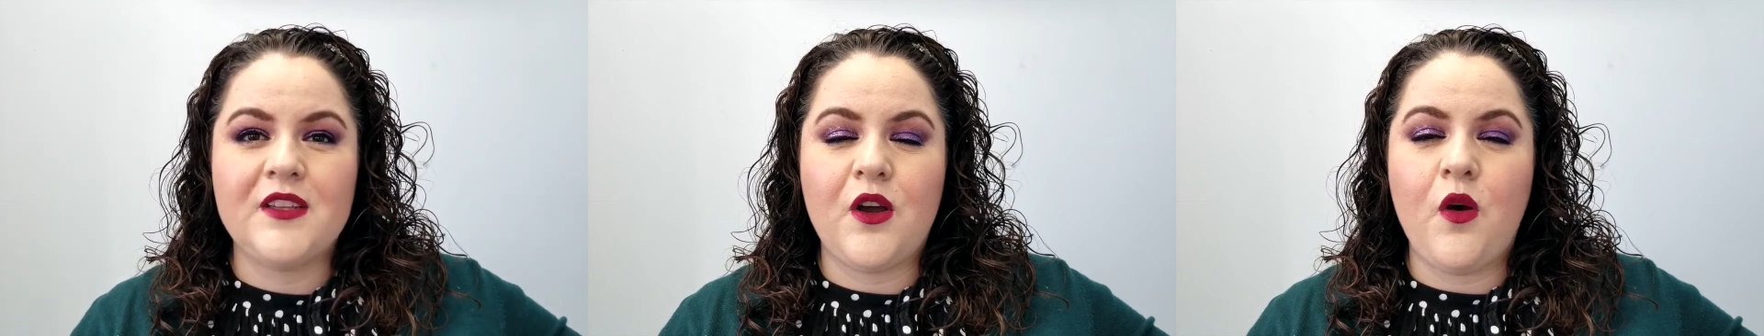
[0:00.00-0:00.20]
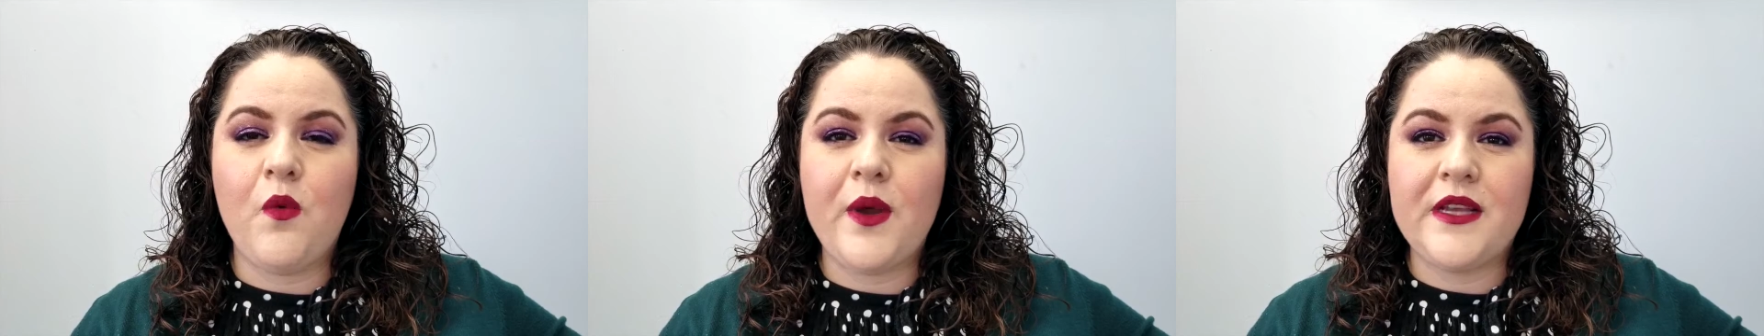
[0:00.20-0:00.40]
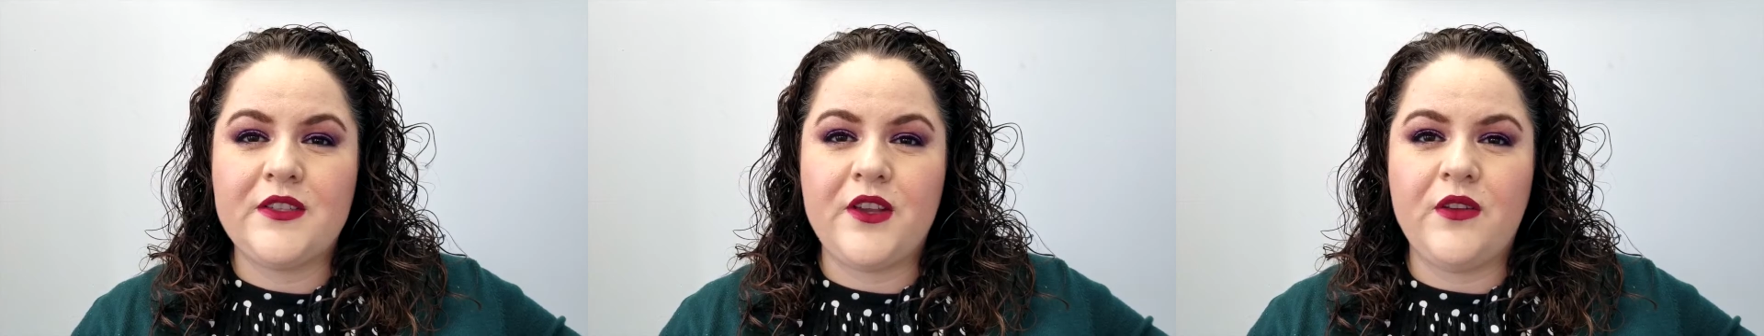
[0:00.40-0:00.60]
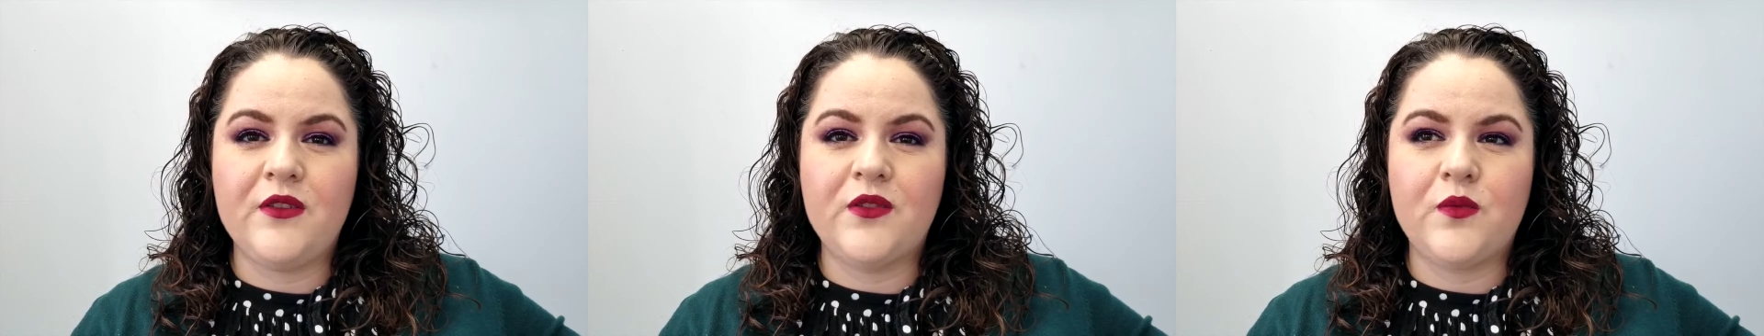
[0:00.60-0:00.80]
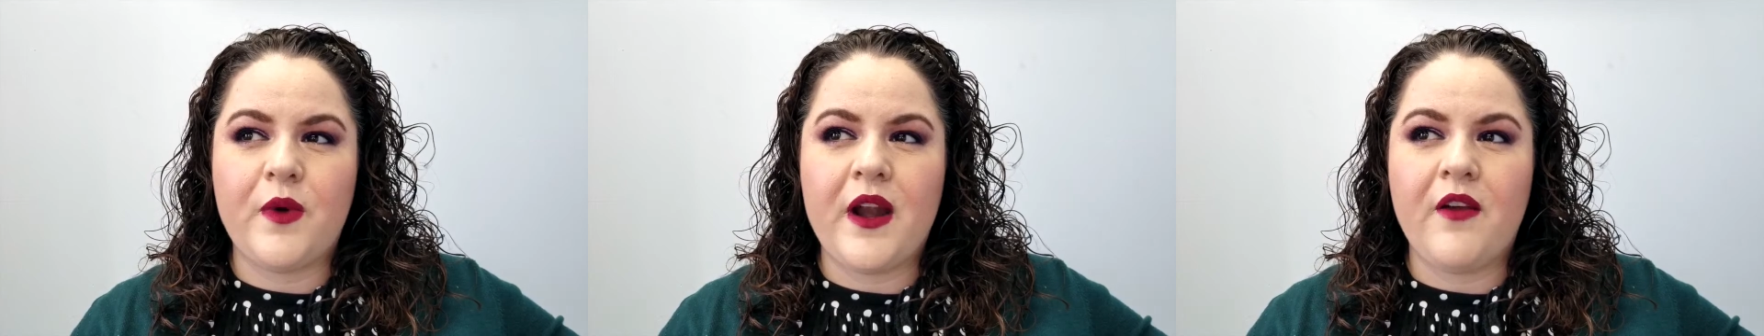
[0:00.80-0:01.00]
always
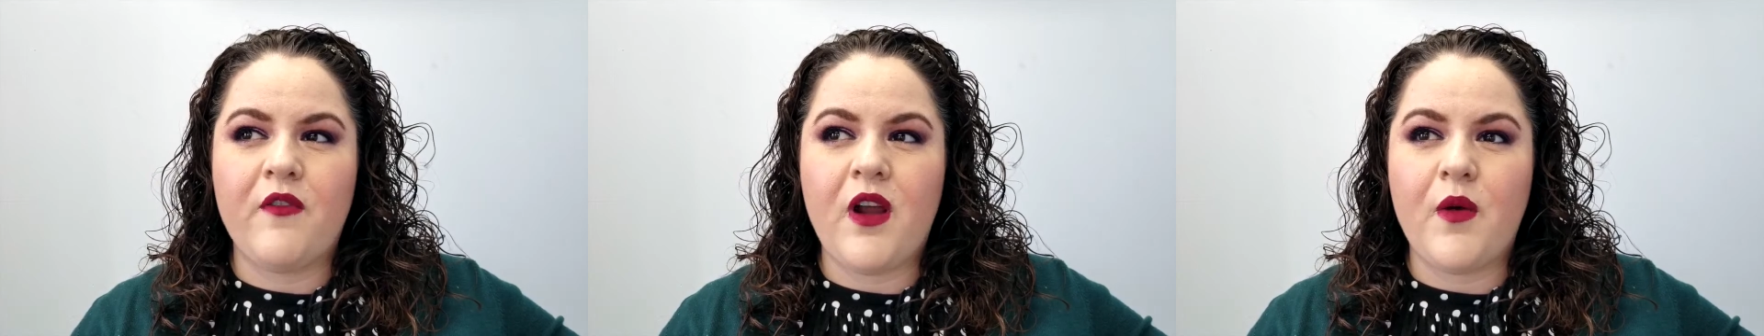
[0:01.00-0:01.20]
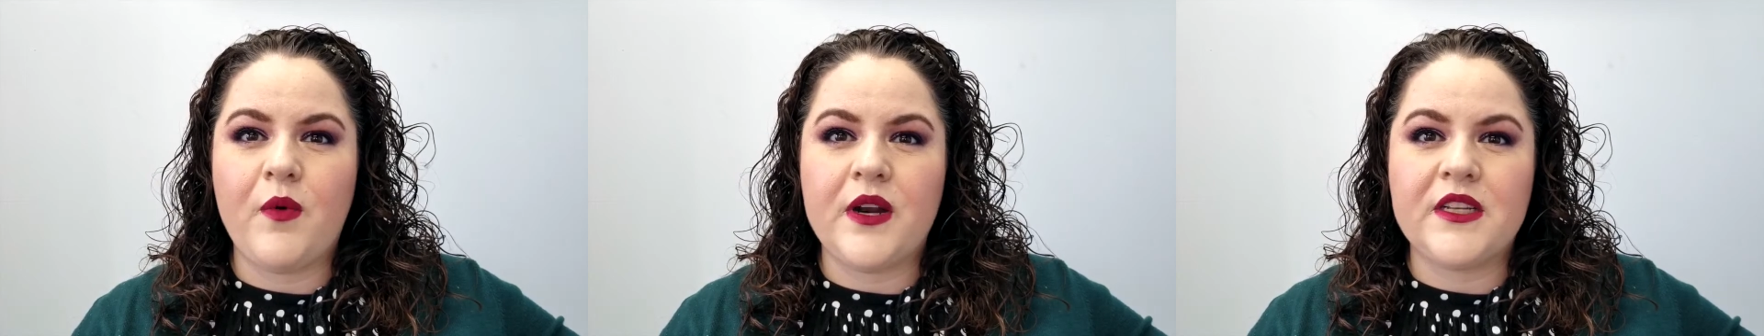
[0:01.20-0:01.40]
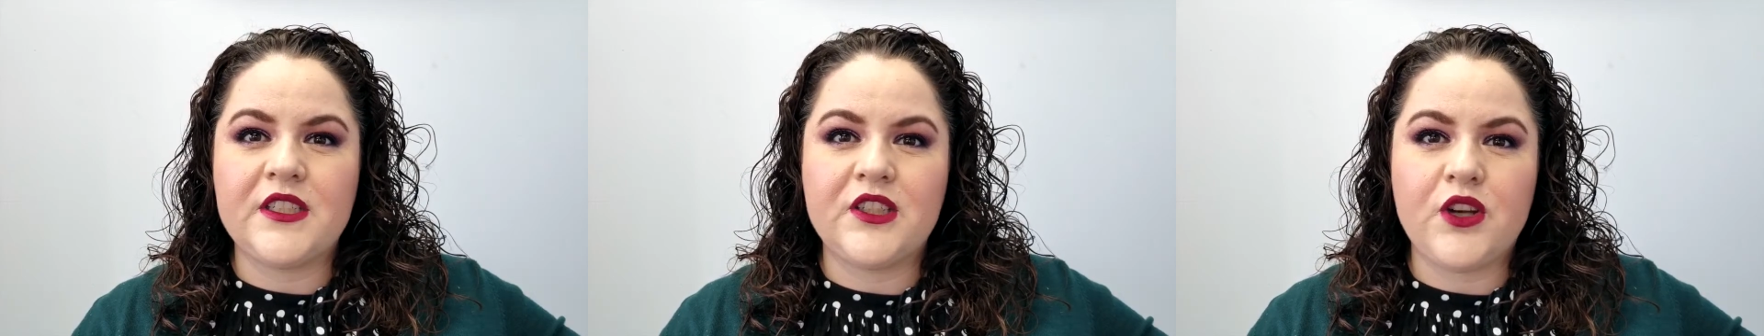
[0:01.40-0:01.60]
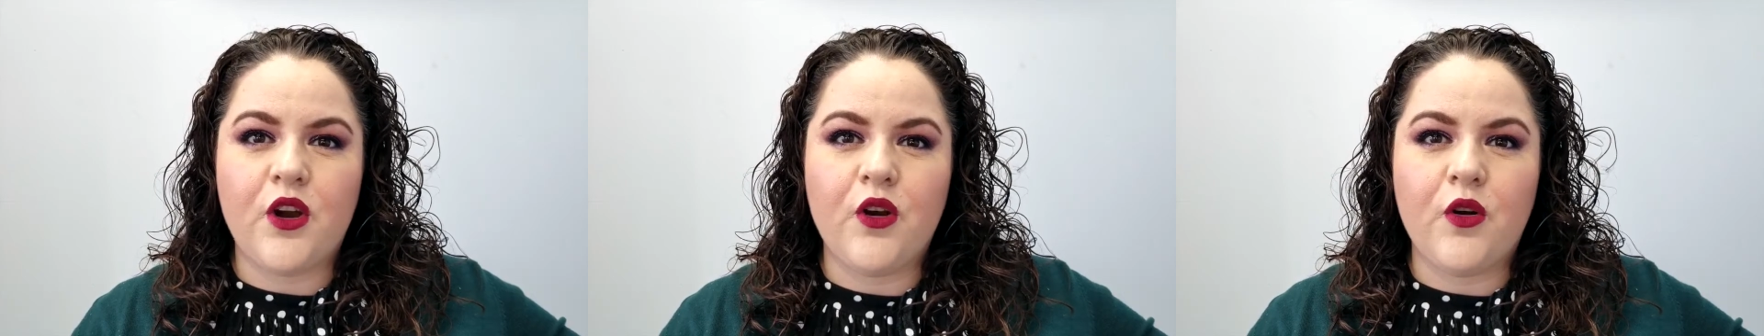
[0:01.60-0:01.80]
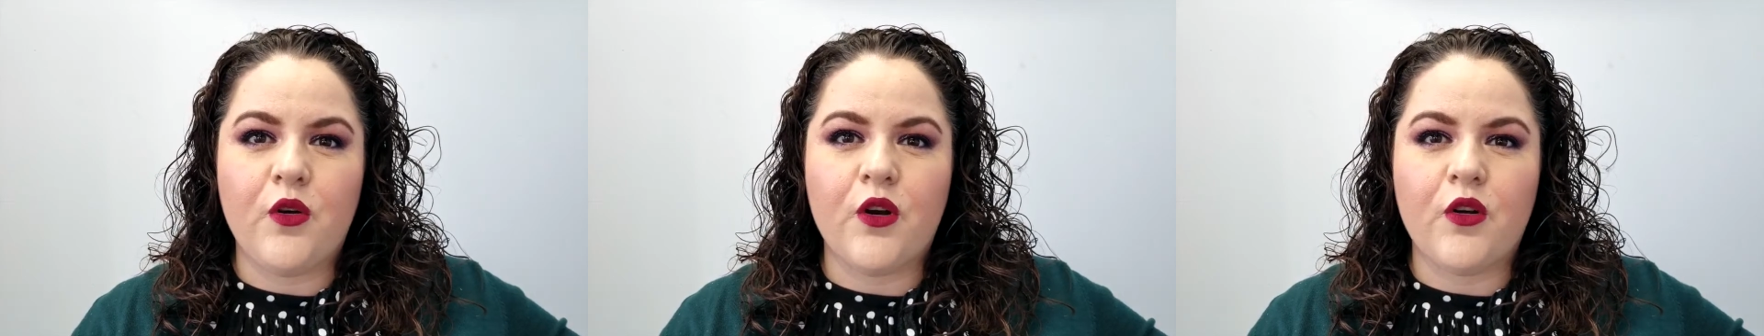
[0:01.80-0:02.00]
use whenever I want to
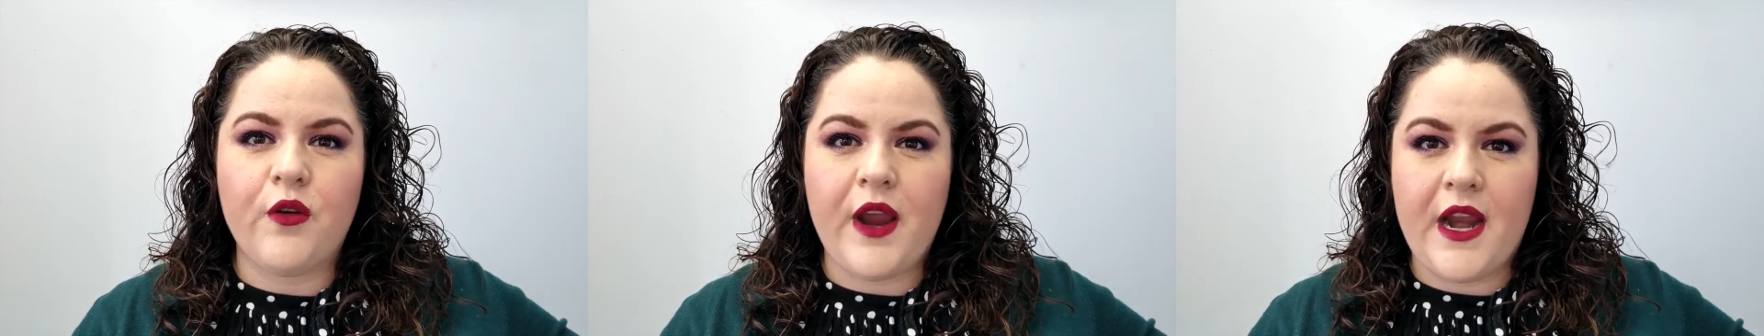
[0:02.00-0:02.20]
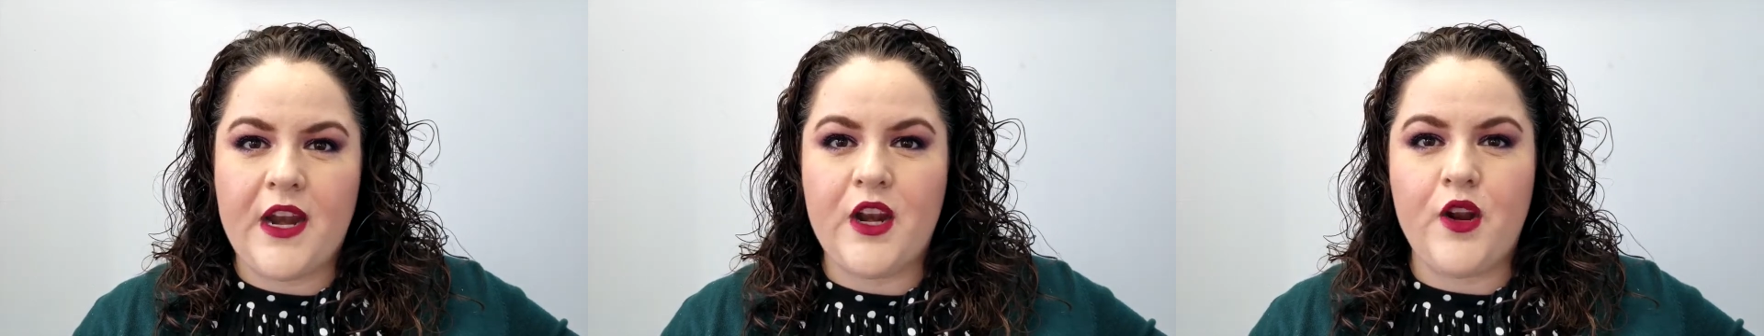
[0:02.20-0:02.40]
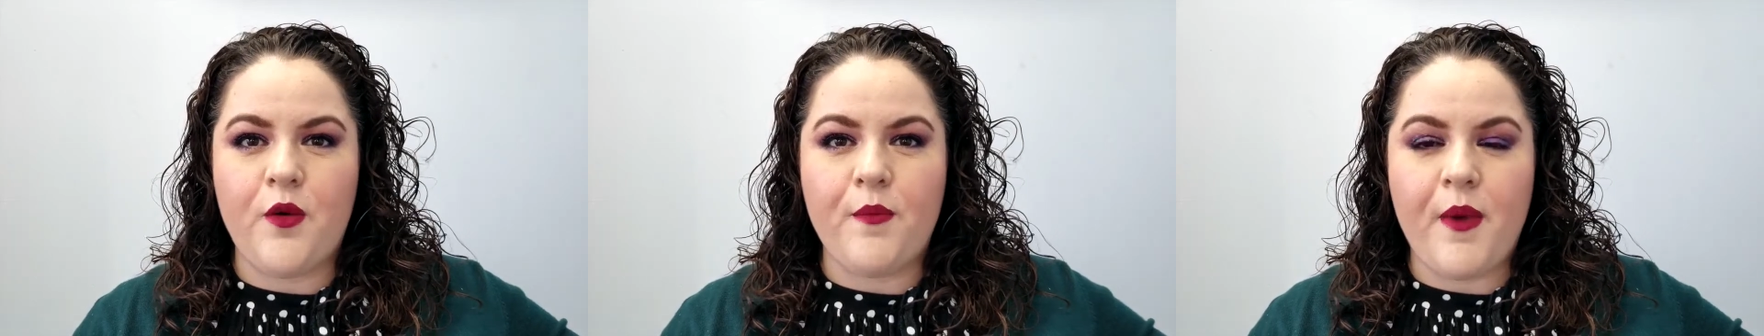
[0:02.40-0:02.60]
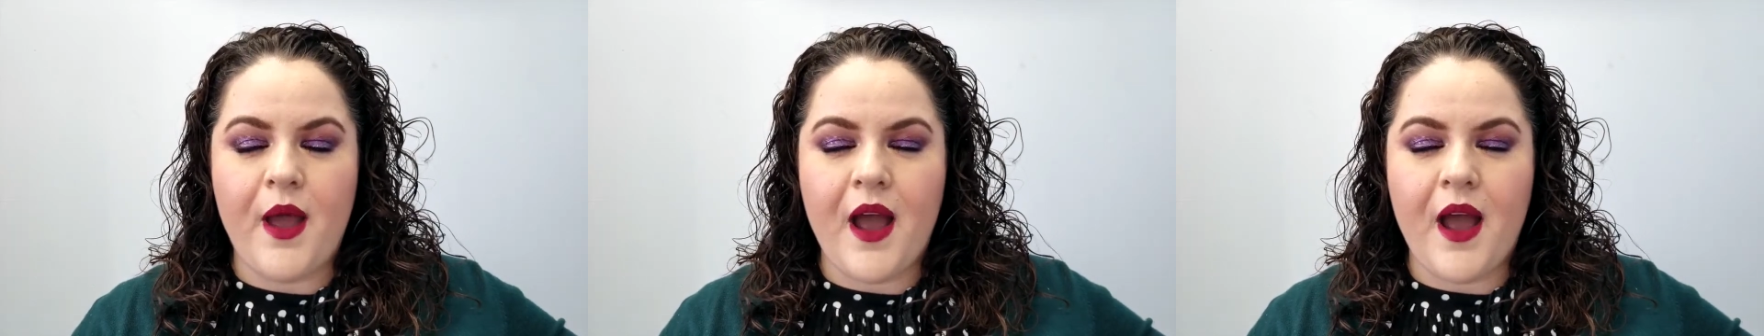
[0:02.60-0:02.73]
start or create a new